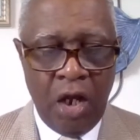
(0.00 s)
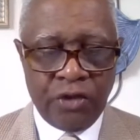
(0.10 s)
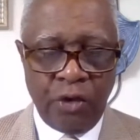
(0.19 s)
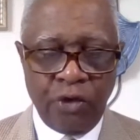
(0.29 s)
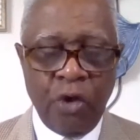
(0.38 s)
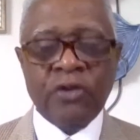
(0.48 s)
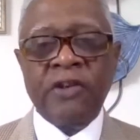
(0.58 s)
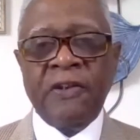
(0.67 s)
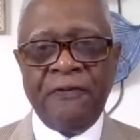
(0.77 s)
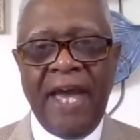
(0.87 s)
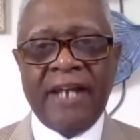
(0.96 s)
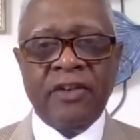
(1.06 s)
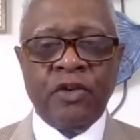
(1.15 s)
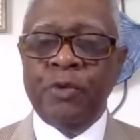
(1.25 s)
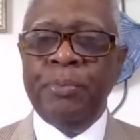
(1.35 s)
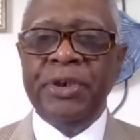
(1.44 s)
So those are the facts. A
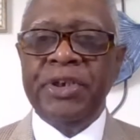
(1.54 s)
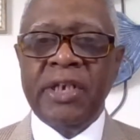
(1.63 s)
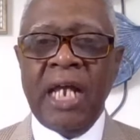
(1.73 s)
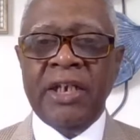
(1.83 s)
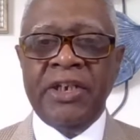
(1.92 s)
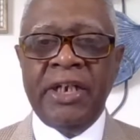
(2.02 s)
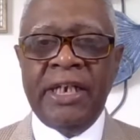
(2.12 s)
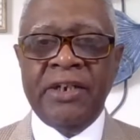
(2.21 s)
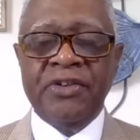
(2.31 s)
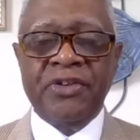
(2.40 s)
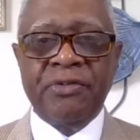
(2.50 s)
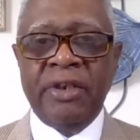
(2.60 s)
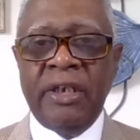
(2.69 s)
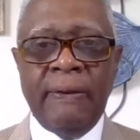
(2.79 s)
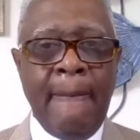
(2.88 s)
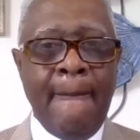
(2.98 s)
$2 billion a year
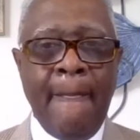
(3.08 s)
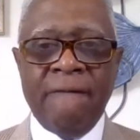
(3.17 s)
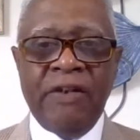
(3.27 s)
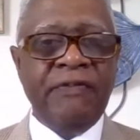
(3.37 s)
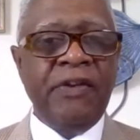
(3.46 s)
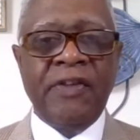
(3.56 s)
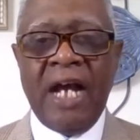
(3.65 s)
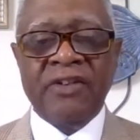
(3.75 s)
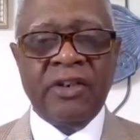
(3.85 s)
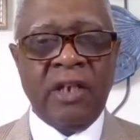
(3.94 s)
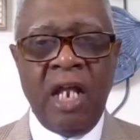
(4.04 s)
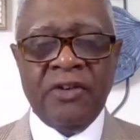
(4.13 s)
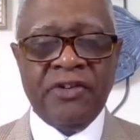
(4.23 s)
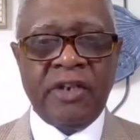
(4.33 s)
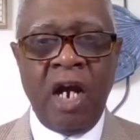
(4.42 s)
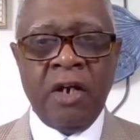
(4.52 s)
industry, $50,000
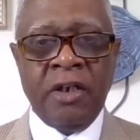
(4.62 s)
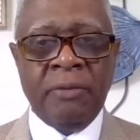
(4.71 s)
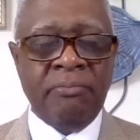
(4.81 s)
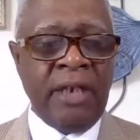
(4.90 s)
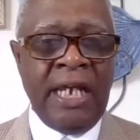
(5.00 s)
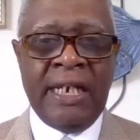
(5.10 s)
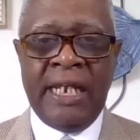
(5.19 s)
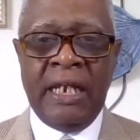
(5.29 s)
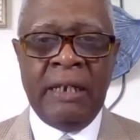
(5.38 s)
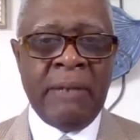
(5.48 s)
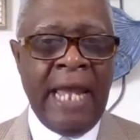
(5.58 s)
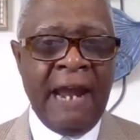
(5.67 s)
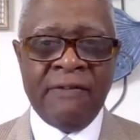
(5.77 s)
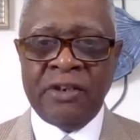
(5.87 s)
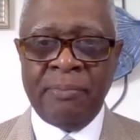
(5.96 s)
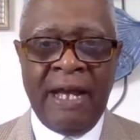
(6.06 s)
startup, and they
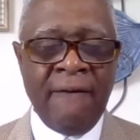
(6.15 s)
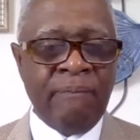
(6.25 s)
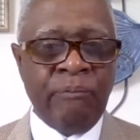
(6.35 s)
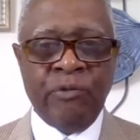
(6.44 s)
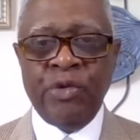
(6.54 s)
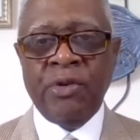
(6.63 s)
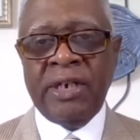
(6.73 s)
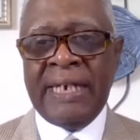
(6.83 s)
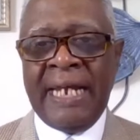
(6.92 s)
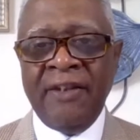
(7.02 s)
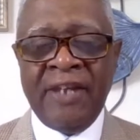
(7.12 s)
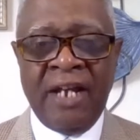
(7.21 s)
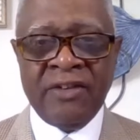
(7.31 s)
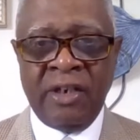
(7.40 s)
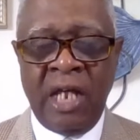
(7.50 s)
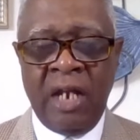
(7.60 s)
average about
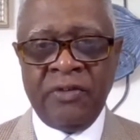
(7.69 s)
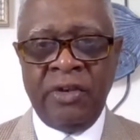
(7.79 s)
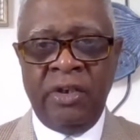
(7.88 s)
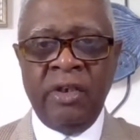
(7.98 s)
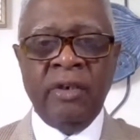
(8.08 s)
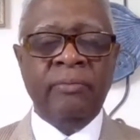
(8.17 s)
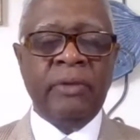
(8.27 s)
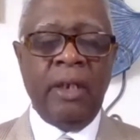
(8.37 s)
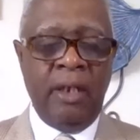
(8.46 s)
$290,000 a year.